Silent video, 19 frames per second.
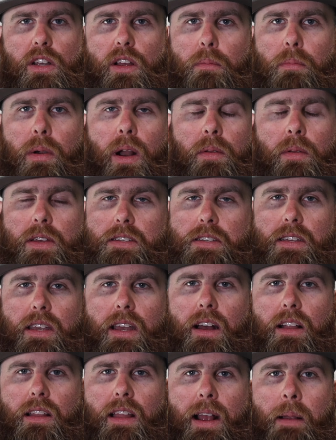And can probably see
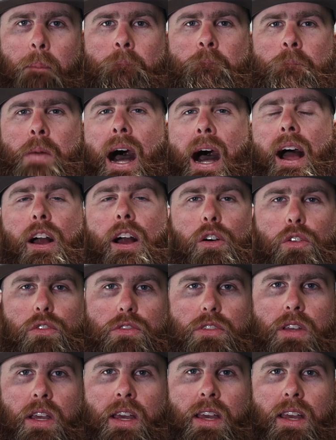out like
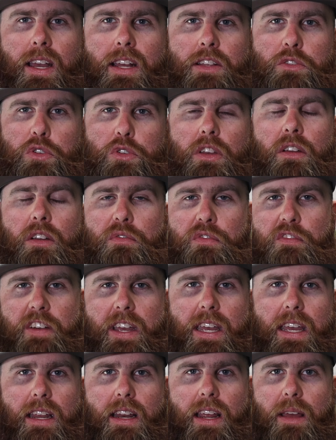miles instead of
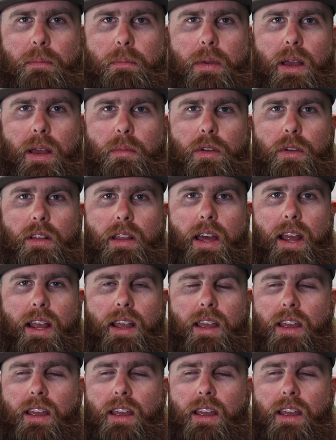feet, and be able to, like,